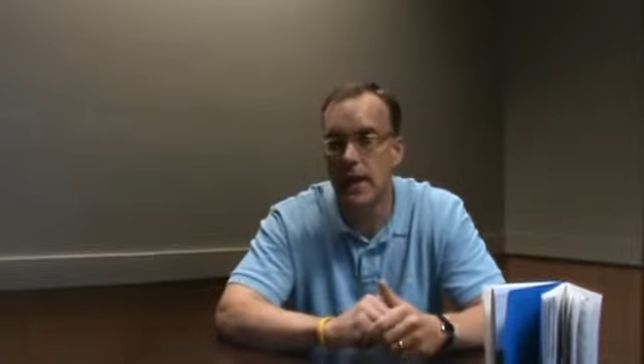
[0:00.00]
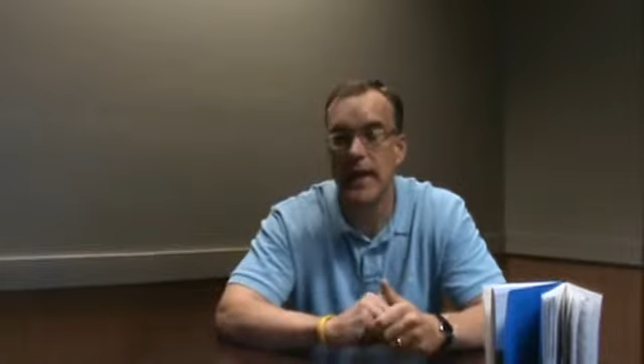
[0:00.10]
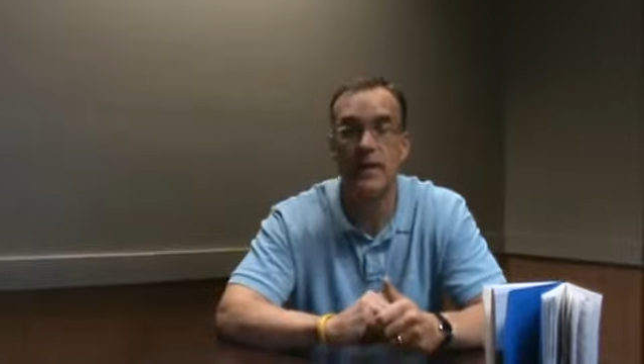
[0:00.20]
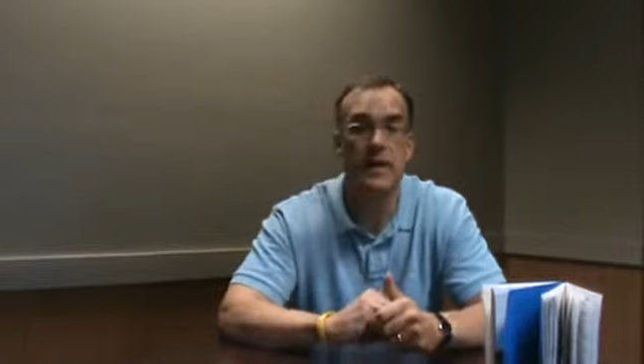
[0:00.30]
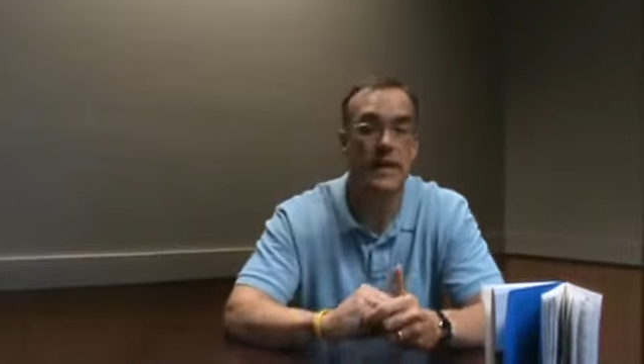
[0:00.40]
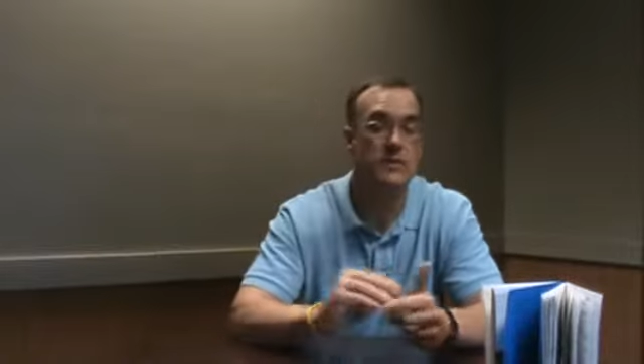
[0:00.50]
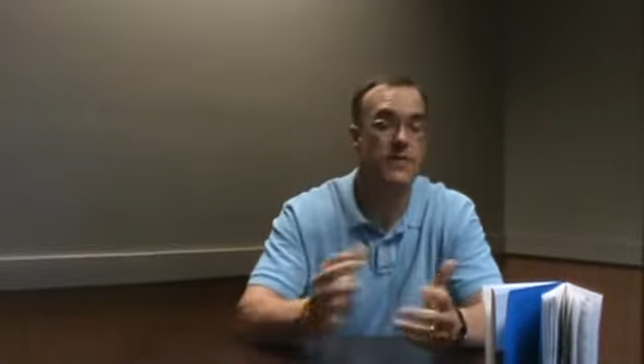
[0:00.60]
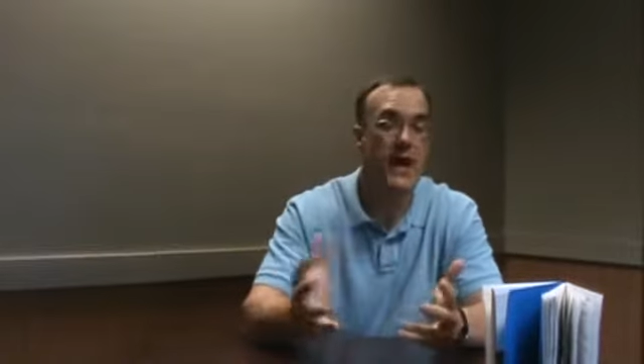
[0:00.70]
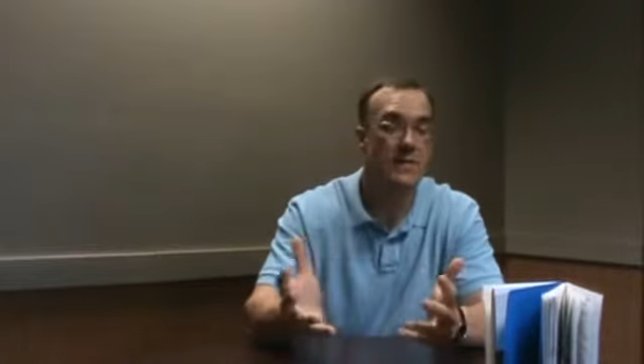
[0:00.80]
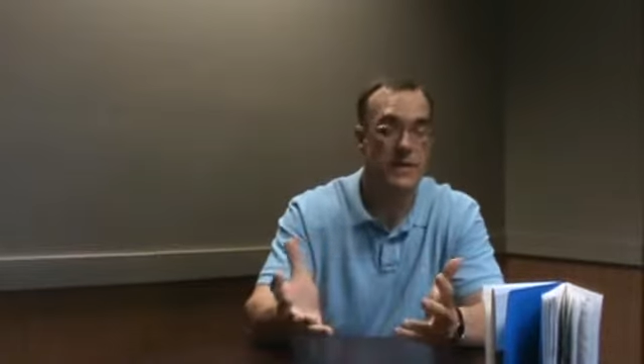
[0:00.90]
In the next
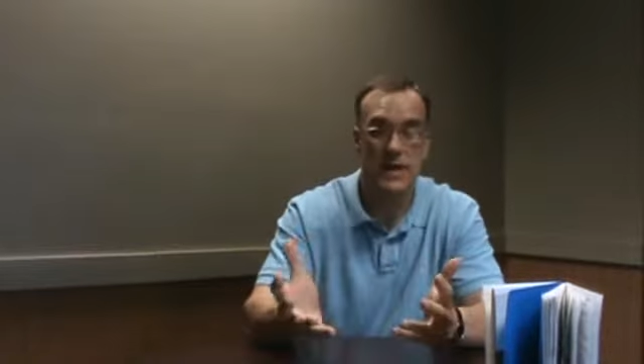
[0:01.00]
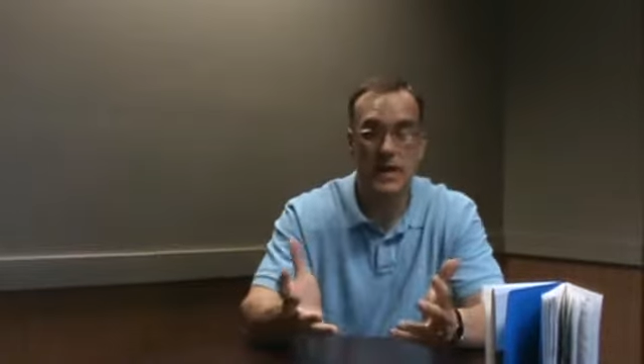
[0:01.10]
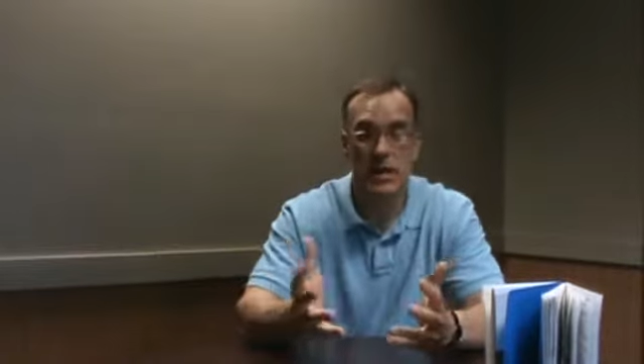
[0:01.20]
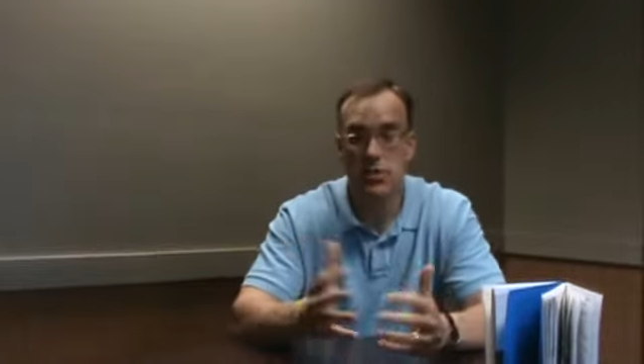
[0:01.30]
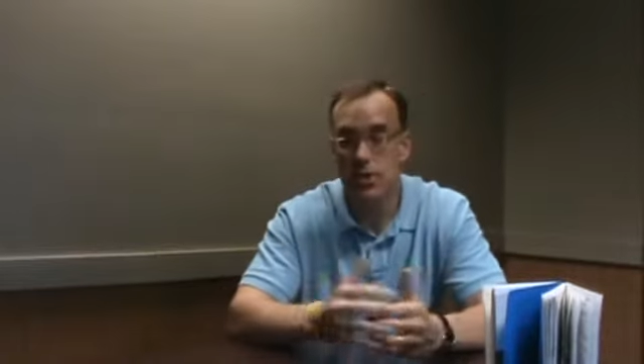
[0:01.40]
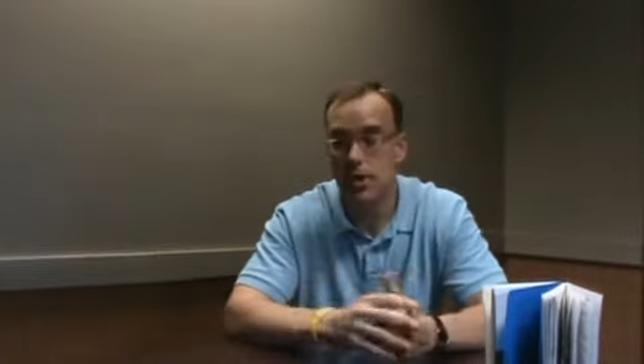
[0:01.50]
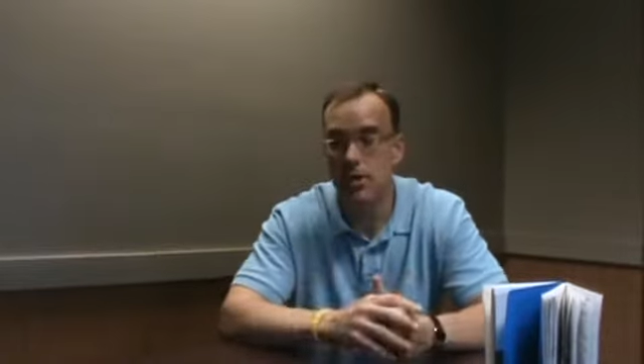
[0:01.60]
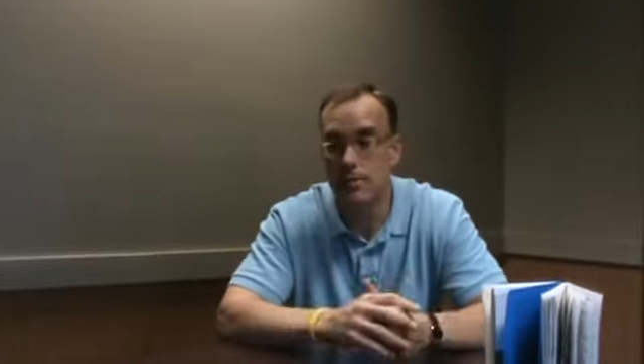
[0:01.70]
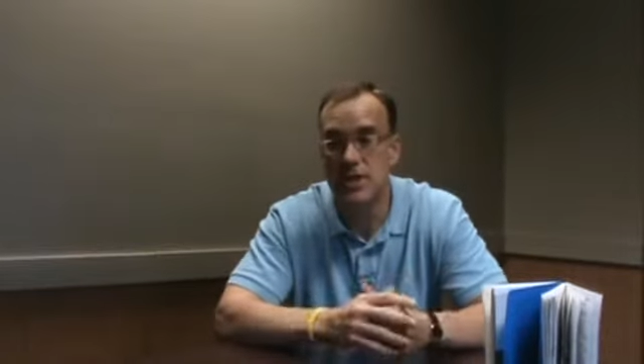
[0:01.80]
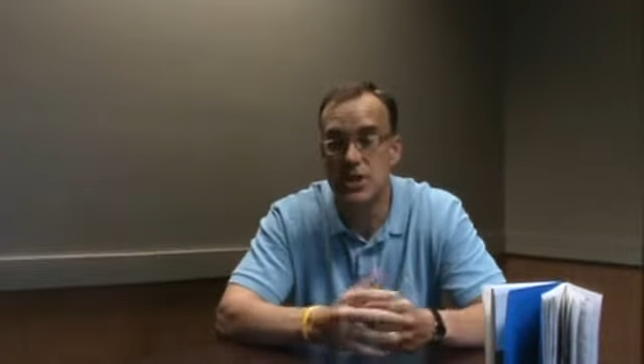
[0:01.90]
5 to 10 years, I
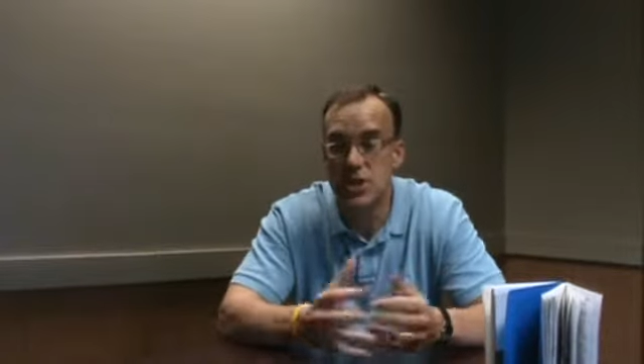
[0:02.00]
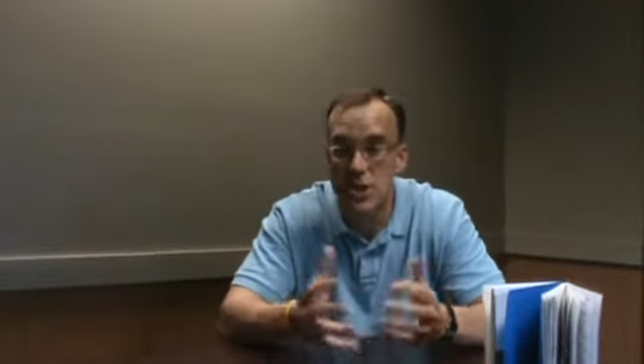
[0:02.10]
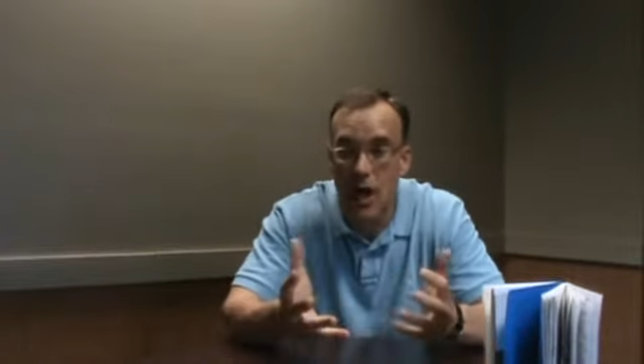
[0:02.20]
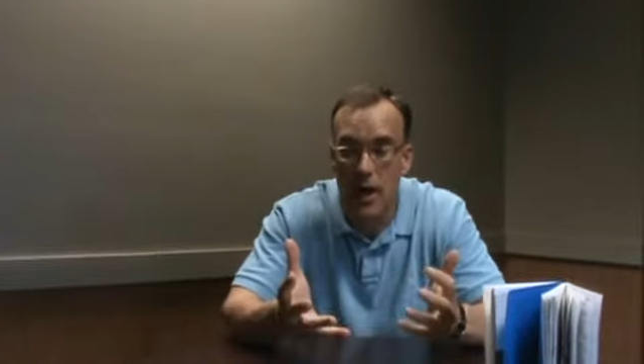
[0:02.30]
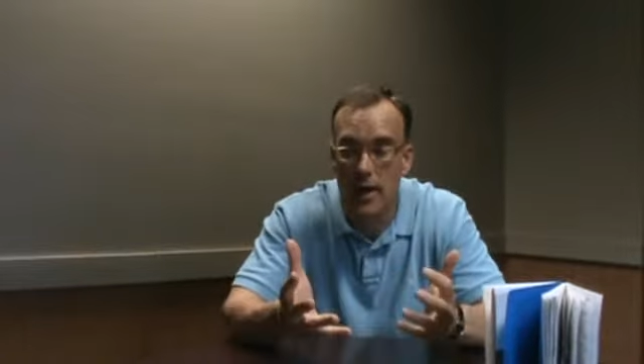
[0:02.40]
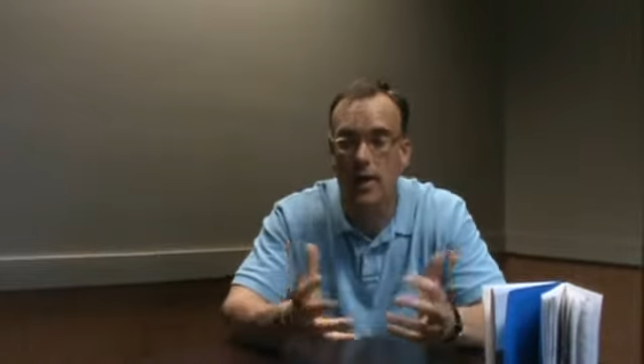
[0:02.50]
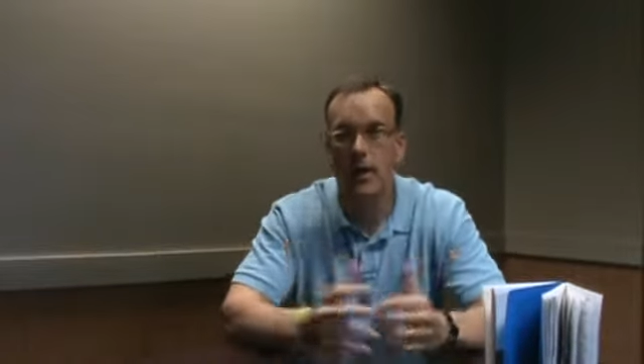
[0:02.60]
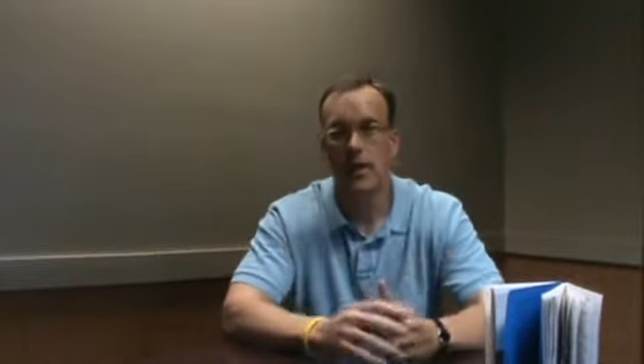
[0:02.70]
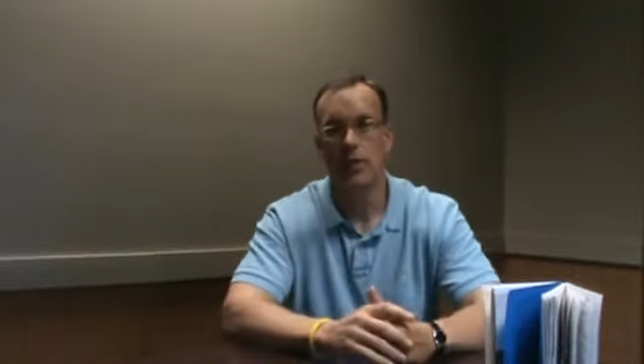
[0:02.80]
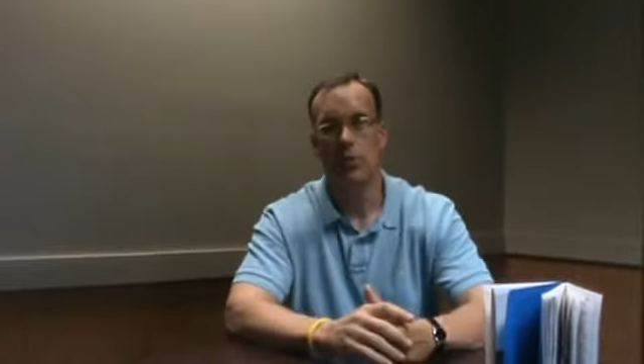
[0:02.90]
could be stuck,
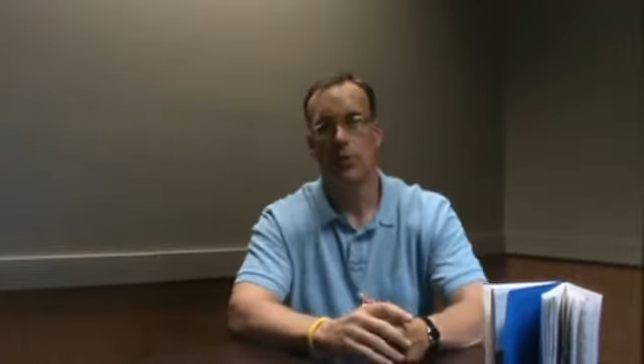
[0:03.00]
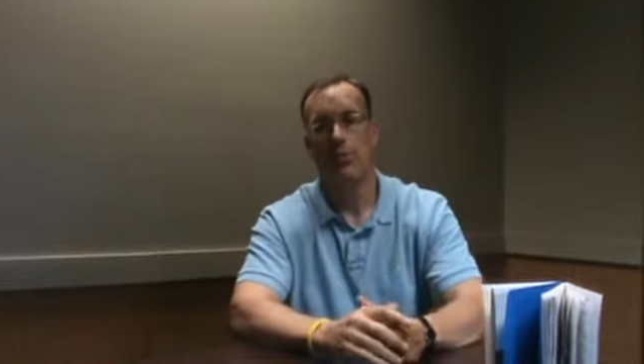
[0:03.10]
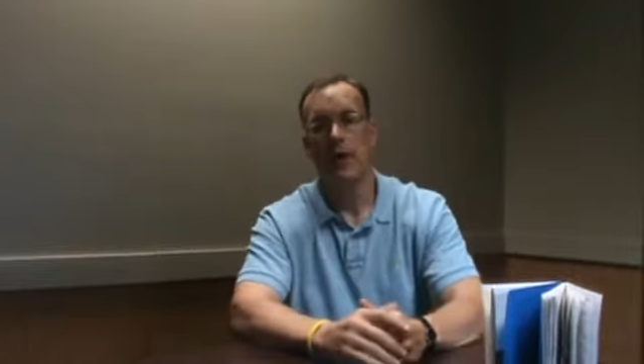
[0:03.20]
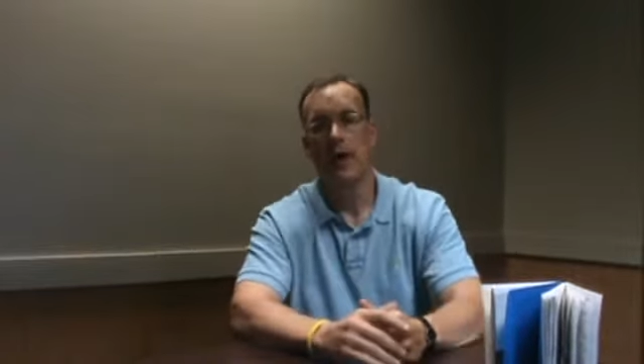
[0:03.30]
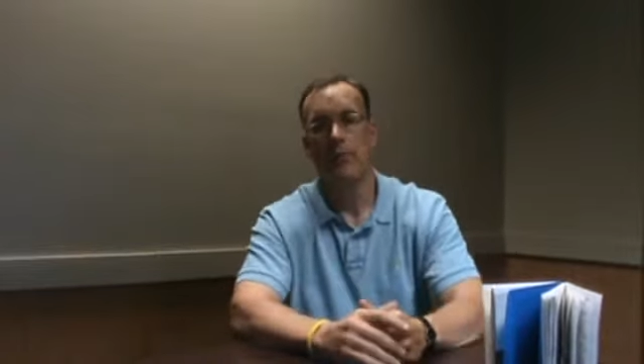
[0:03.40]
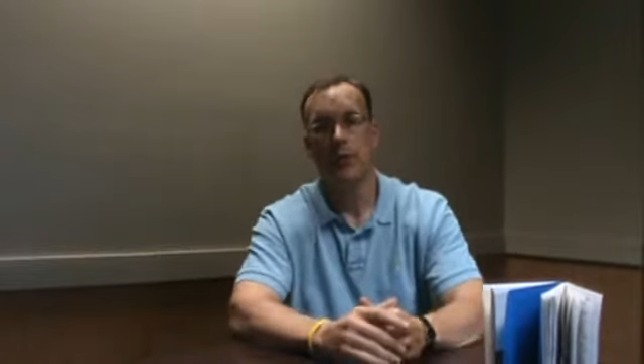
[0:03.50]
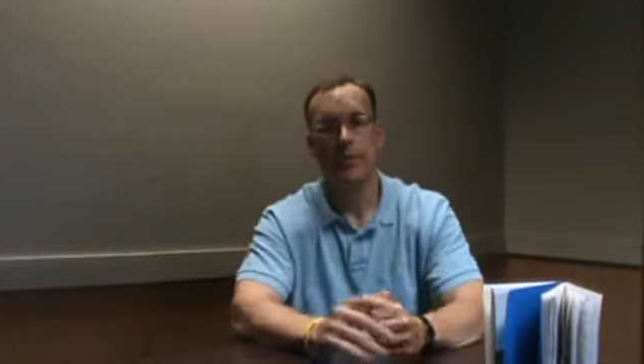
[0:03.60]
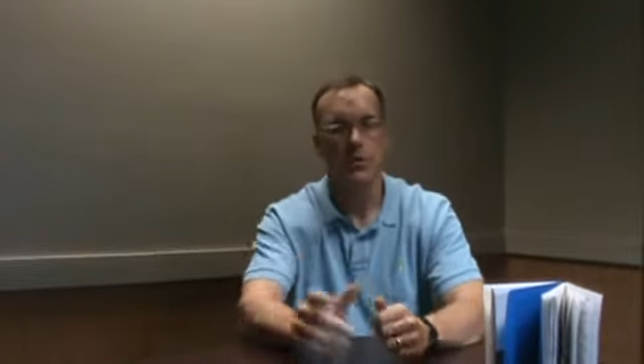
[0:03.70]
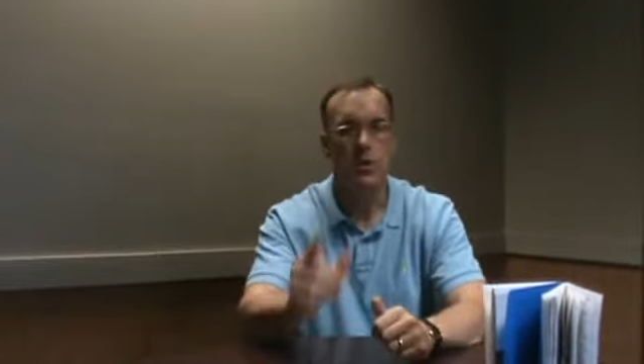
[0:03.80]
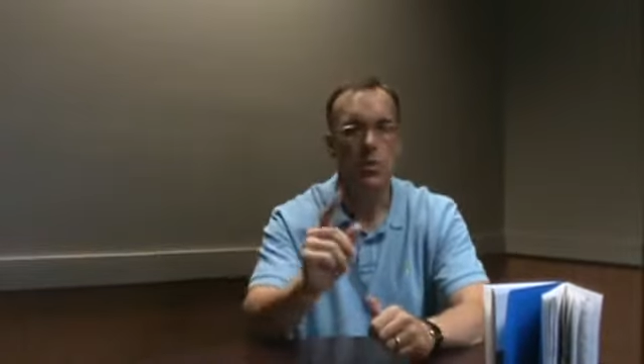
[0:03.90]
with a property,
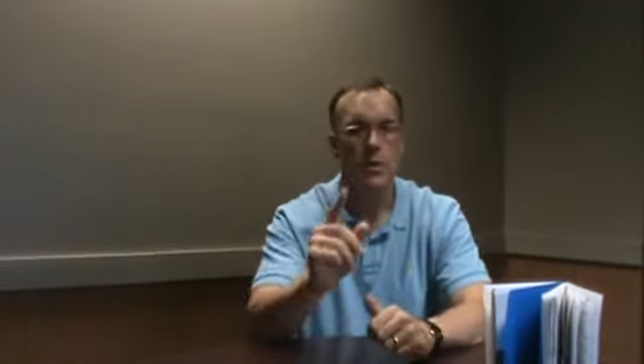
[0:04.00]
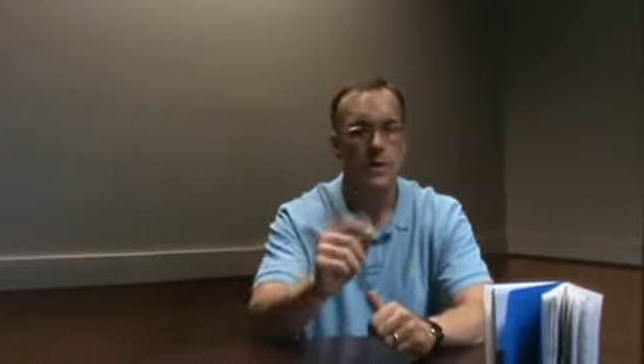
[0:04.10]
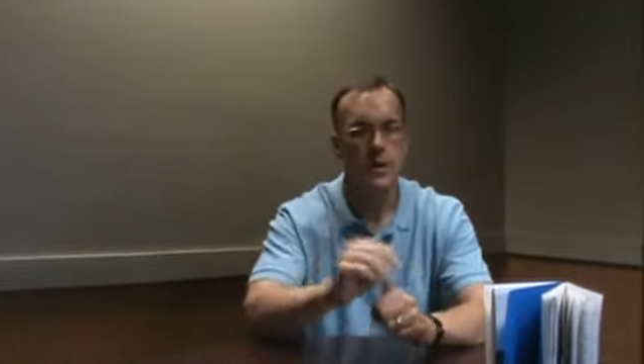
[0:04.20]
because always